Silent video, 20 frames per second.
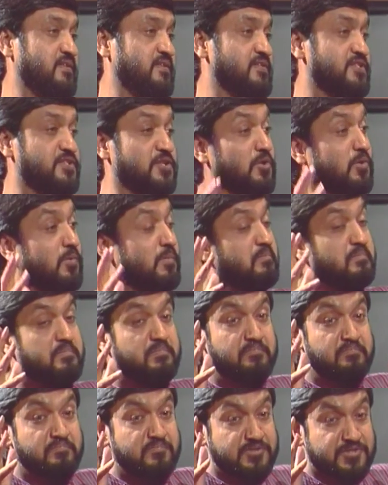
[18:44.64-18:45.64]
So
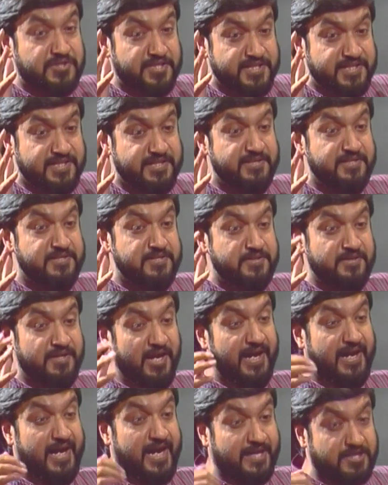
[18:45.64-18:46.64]
the
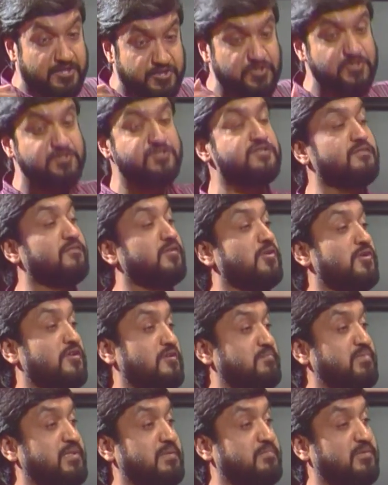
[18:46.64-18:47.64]
actions of a lot
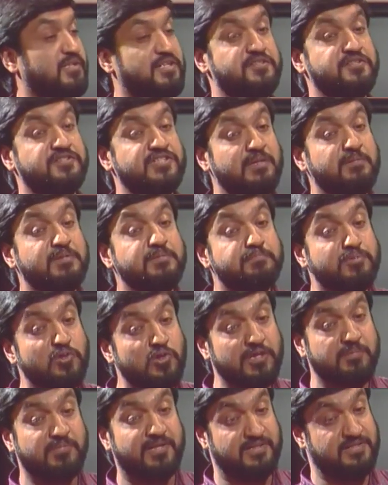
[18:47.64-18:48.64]
of people are determined
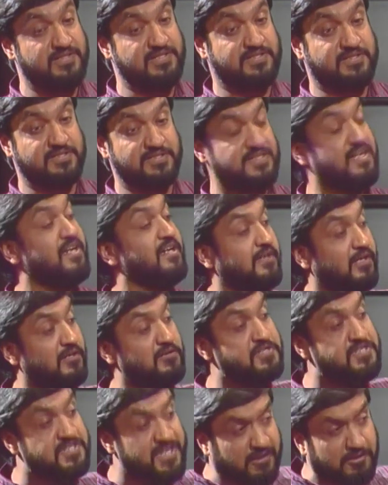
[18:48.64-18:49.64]
purely by these things. Now,
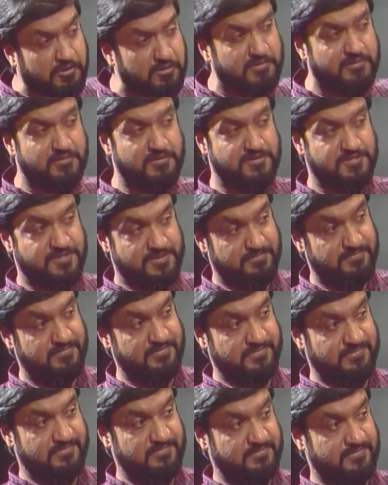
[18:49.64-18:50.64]
secularism,
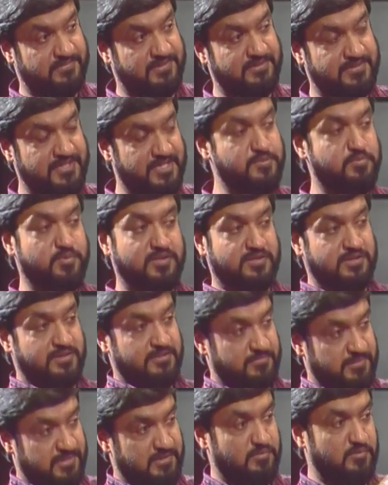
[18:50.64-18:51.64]
and that's what
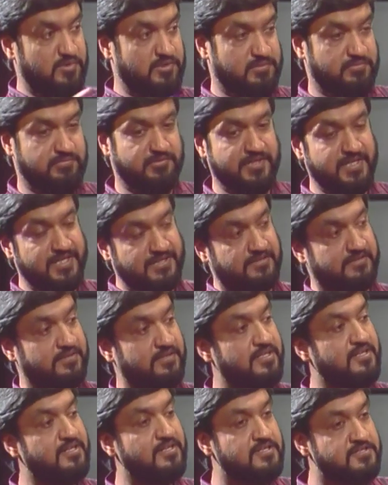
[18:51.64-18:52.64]
I want to relate it.
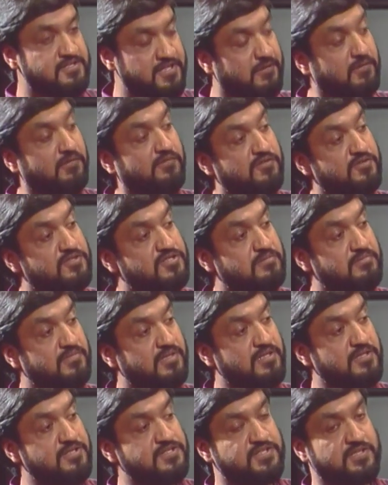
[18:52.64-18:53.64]
Secularism
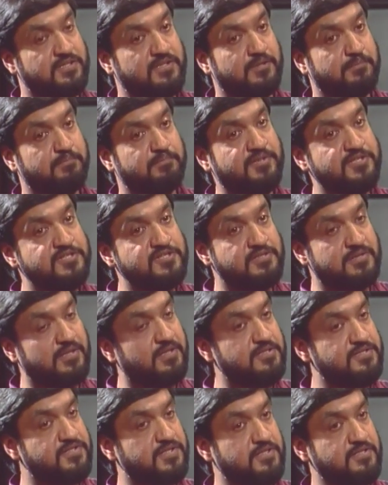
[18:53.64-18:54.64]
is
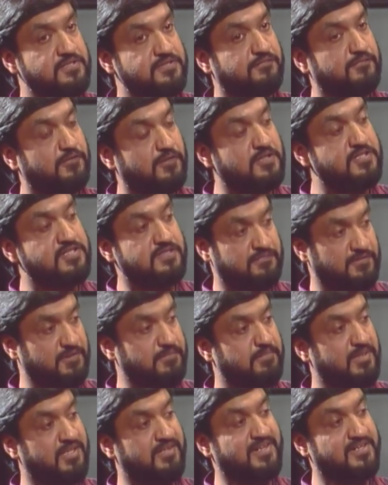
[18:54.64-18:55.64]
a philosophy
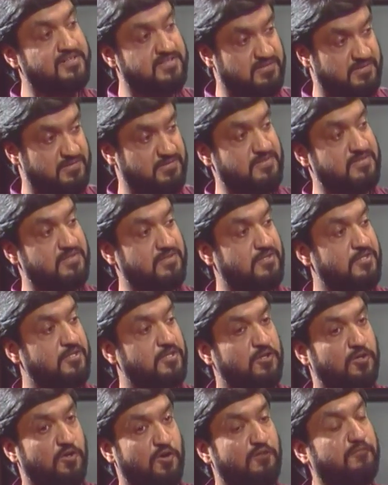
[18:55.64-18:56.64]
par excellence
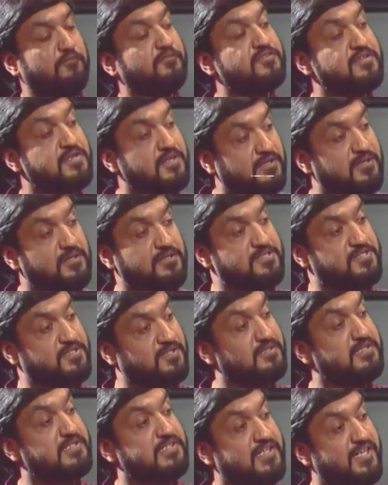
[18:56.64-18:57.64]
of
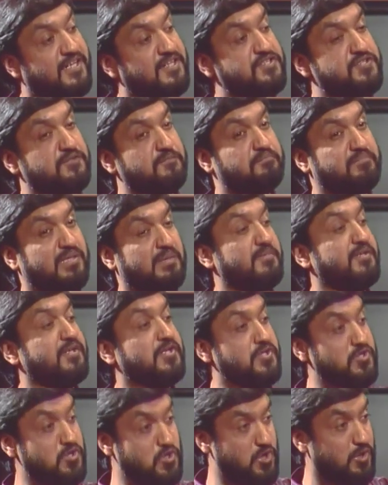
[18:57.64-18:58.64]
certain kinds of
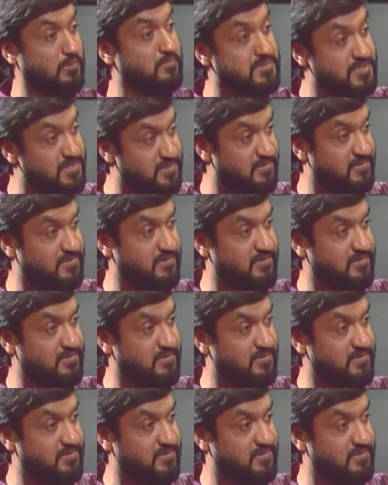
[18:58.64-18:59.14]
public norms,